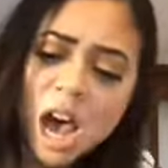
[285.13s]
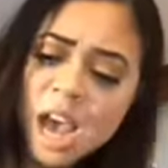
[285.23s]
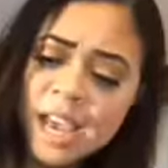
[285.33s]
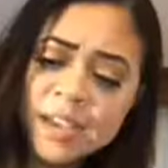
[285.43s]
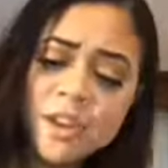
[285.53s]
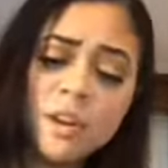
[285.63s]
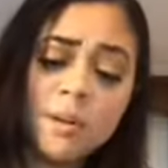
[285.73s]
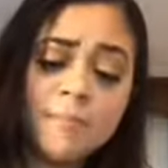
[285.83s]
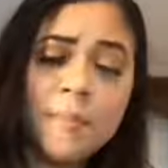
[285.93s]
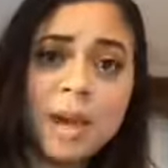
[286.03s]
I
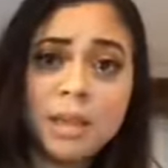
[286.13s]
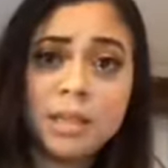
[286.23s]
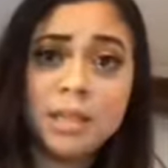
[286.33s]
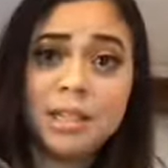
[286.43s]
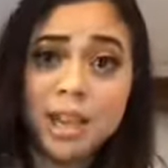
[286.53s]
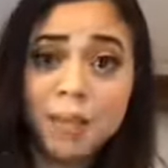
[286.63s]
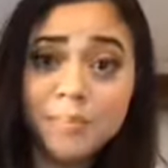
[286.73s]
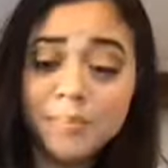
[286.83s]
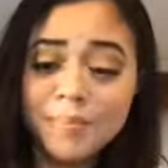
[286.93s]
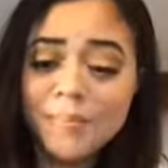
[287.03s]
couldn't pass this up
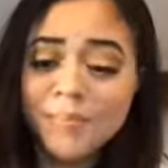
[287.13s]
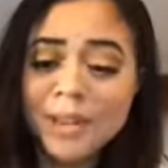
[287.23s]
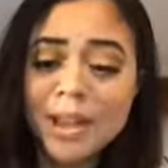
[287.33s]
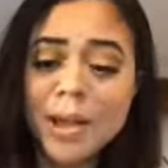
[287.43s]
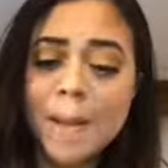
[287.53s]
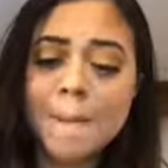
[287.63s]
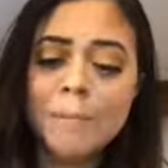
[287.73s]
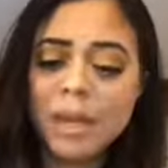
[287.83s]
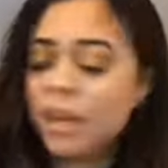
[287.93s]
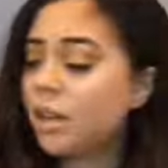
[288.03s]

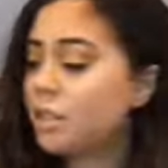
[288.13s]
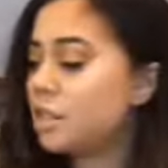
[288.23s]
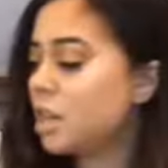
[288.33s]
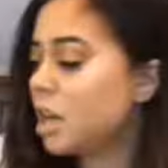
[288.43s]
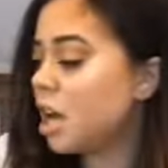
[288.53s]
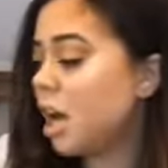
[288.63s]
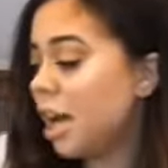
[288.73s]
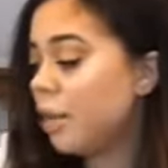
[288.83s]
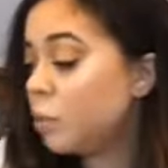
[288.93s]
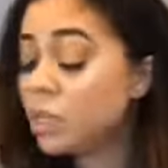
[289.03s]
because
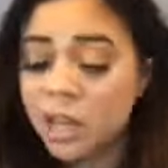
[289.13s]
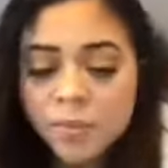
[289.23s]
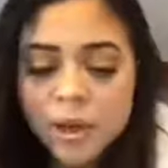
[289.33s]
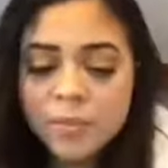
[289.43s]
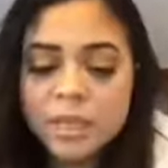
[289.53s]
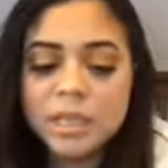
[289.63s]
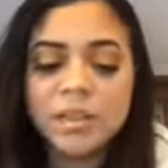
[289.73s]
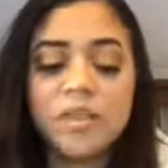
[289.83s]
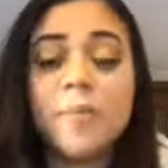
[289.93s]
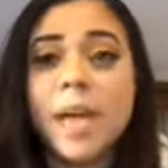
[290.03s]
I was gonna buy
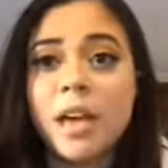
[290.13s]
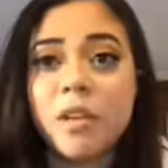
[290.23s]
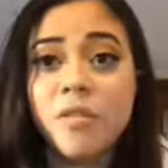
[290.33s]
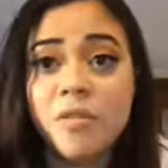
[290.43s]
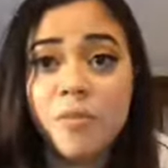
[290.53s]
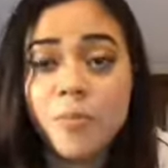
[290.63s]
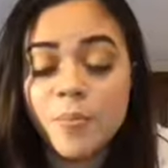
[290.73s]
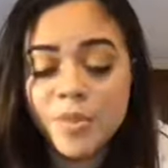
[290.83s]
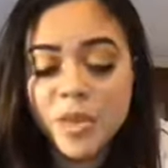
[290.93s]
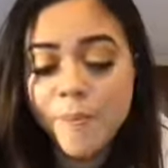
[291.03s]
myself
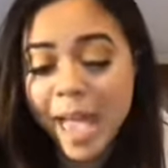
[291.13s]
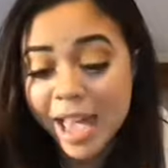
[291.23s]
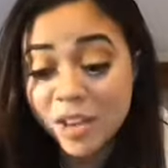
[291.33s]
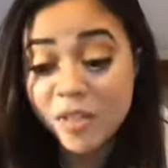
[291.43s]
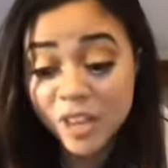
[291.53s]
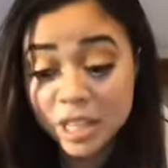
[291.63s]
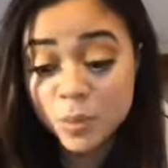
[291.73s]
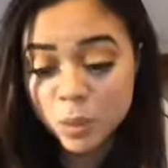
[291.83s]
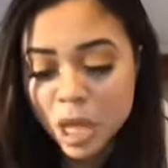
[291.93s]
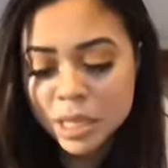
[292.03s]
the MAC
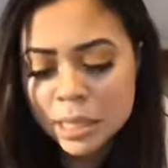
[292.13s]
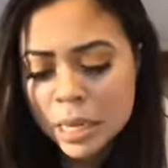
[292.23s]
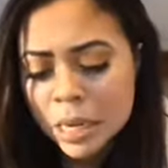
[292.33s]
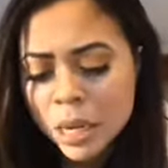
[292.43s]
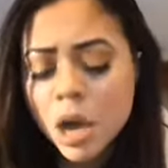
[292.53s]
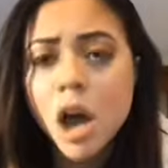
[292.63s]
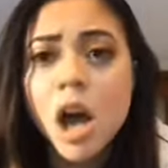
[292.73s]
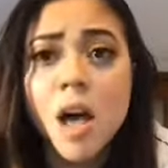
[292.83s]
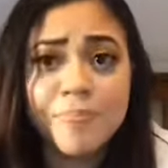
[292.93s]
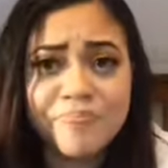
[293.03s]
Fix Plus
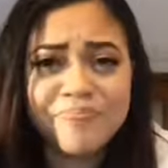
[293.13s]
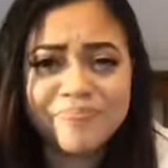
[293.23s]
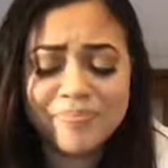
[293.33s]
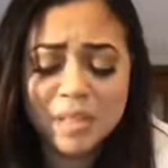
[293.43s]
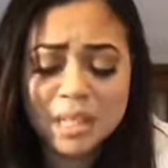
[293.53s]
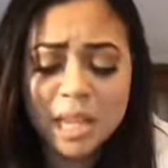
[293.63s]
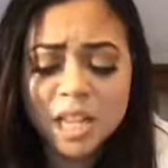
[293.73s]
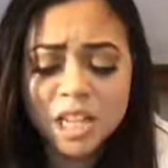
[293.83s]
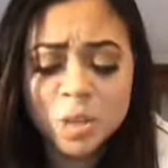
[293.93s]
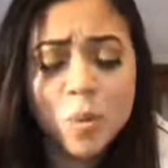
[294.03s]

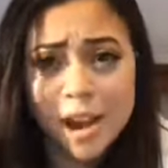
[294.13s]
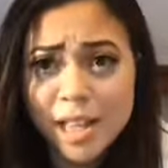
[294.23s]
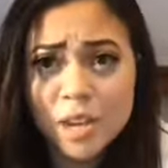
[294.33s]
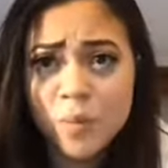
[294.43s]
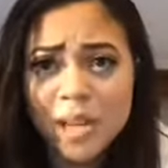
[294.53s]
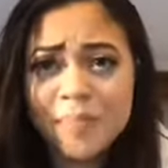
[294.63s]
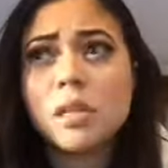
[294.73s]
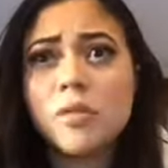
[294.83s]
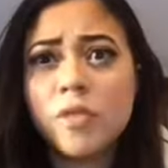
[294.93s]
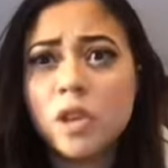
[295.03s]
setting spray anyway.
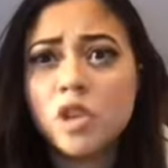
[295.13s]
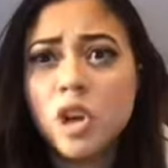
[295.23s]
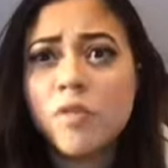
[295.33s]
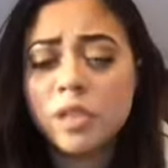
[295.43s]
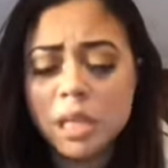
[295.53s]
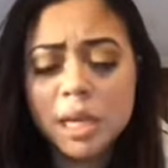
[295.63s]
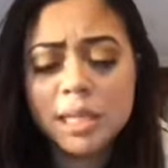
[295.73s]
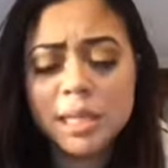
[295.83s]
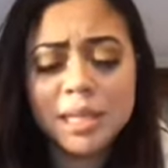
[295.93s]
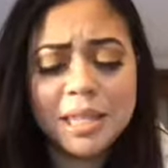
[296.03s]
For the travel
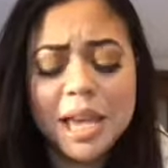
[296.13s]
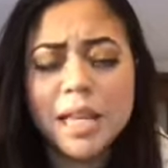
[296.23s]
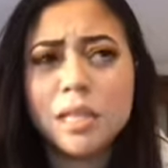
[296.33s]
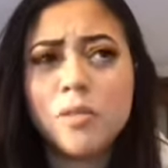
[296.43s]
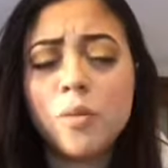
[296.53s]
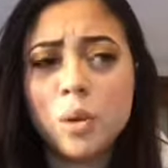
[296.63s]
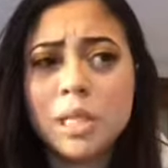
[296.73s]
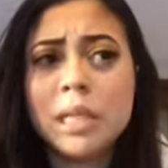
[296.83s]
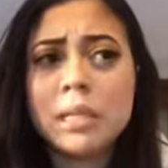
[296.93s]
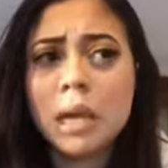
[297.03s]
size, that's
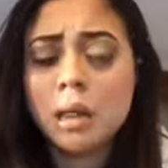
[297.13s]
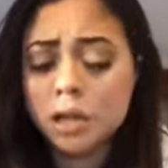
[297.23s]
$14.